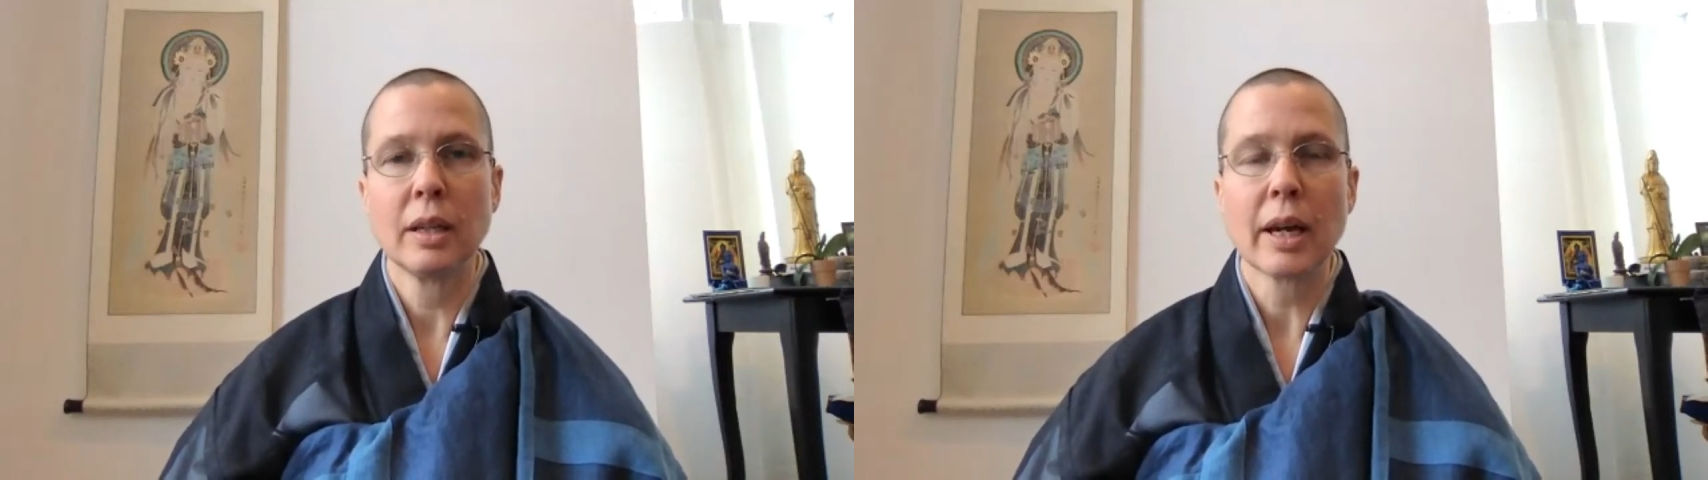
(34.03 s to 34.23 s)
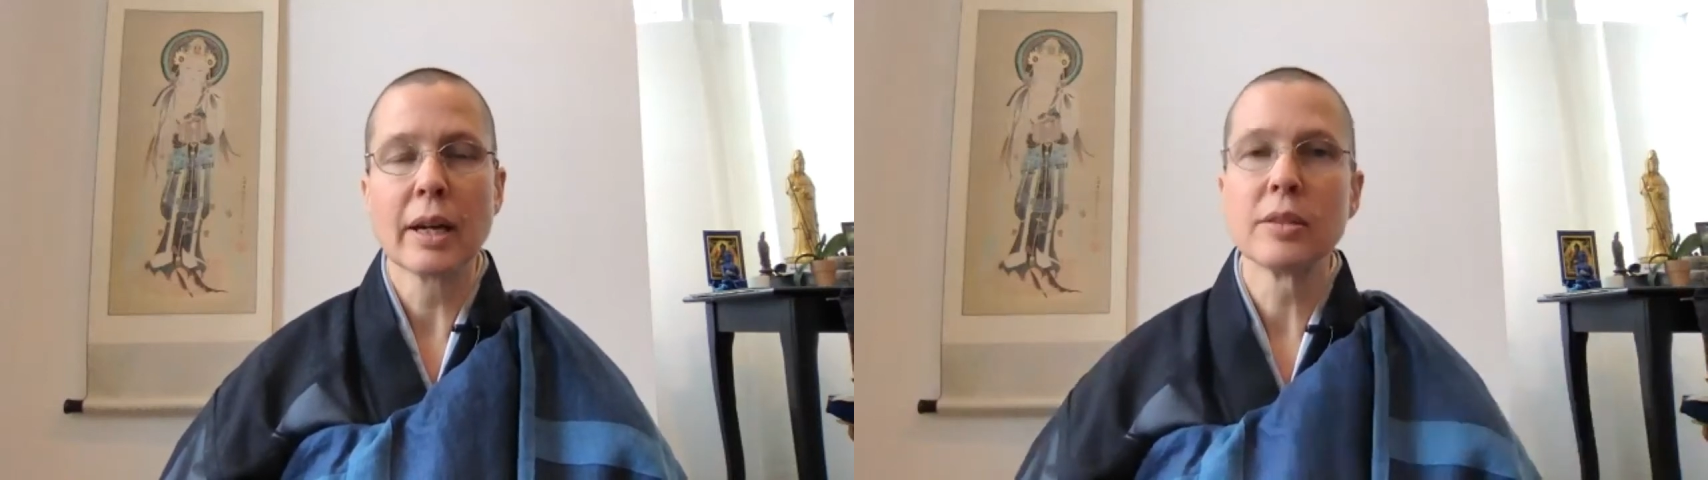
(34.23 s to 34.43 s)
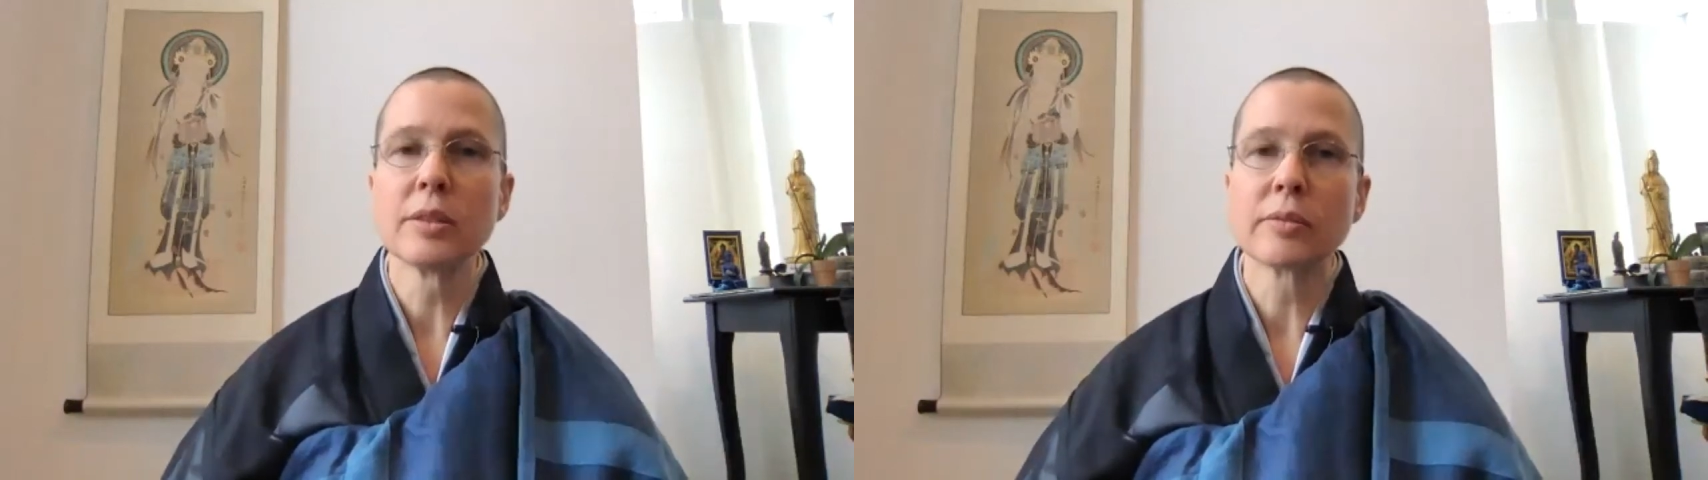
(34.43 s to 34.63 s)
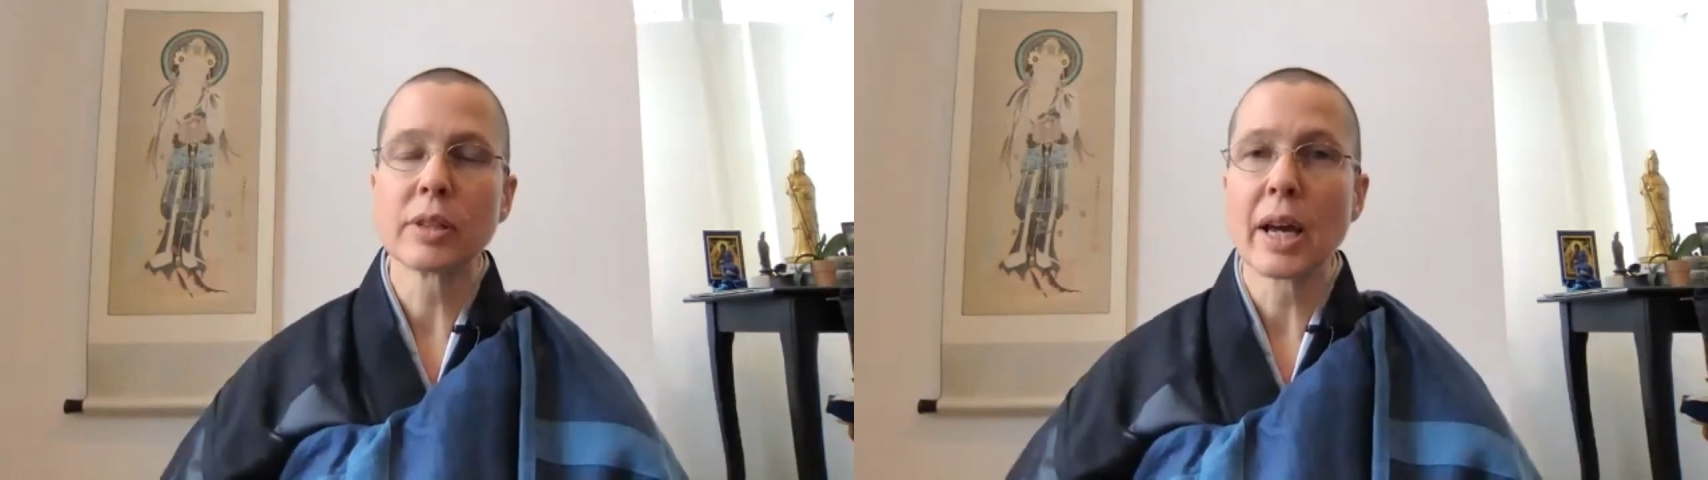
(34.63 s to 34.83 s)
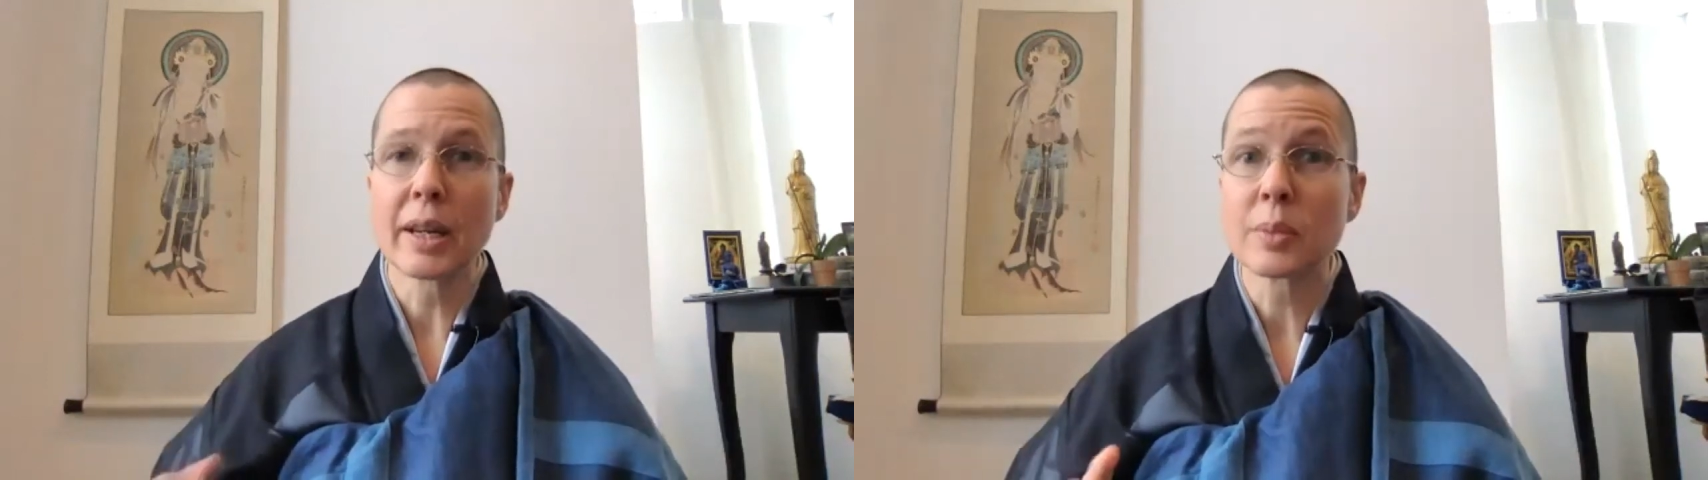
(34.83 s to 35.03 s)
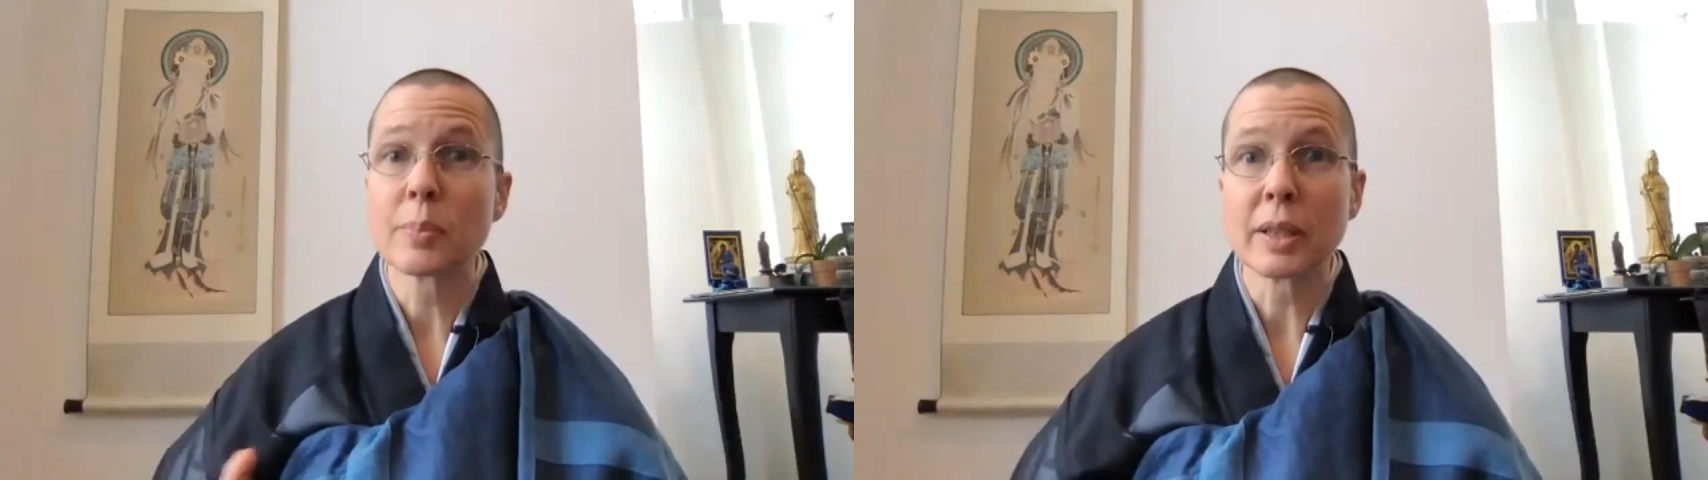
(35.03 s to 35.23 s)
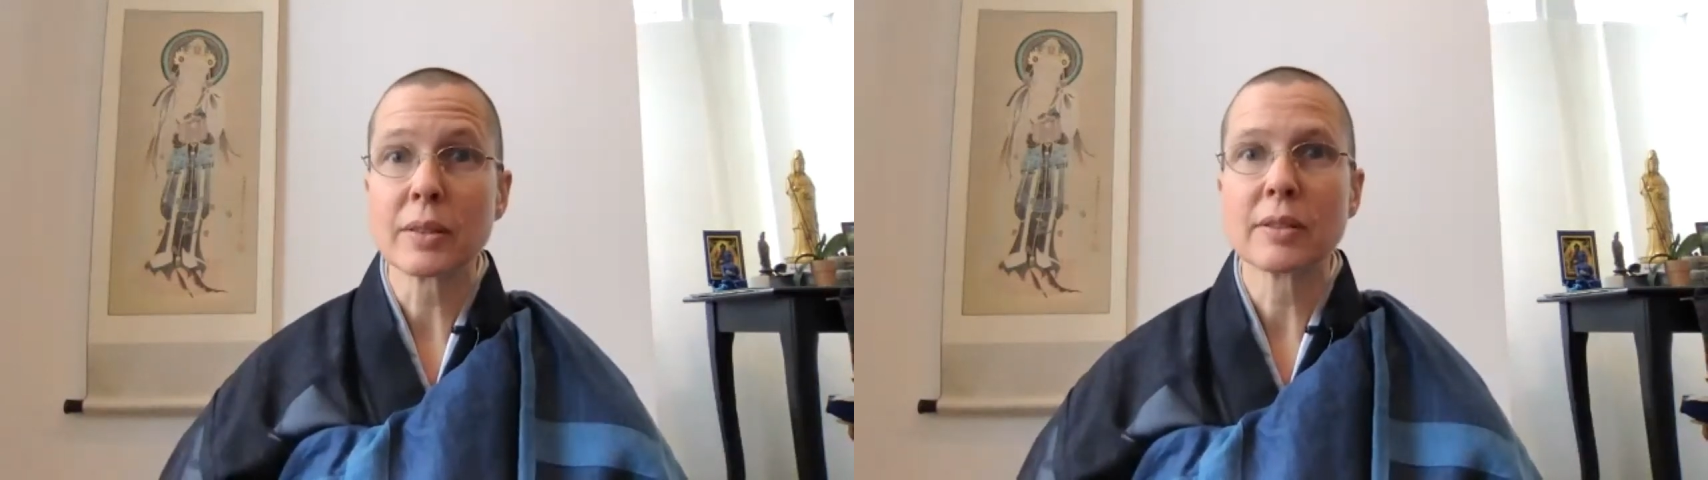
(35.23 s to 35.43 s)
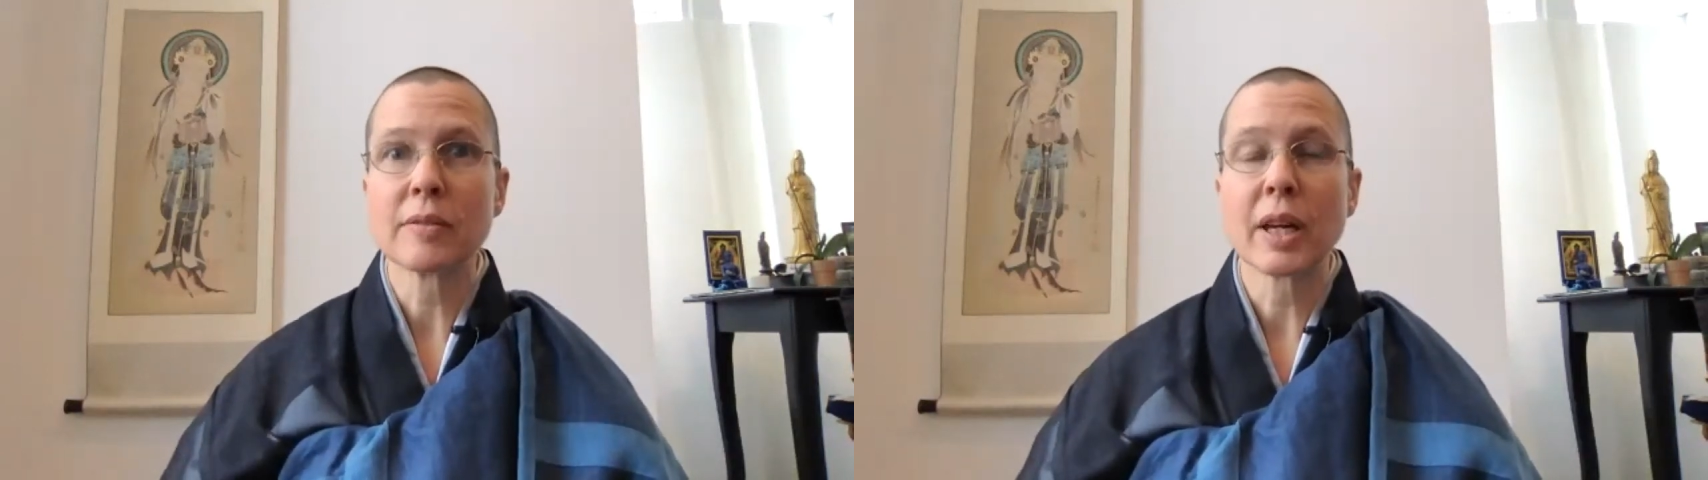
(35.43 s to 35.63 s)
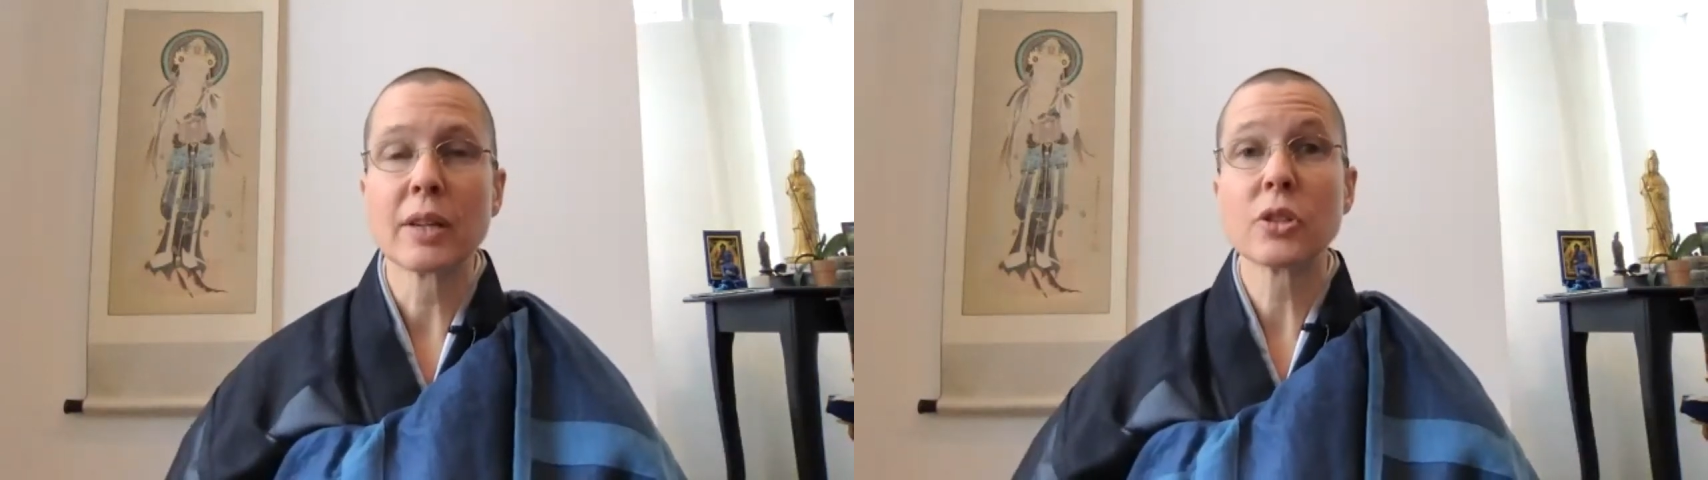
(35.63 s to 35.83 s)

and different aspects of that,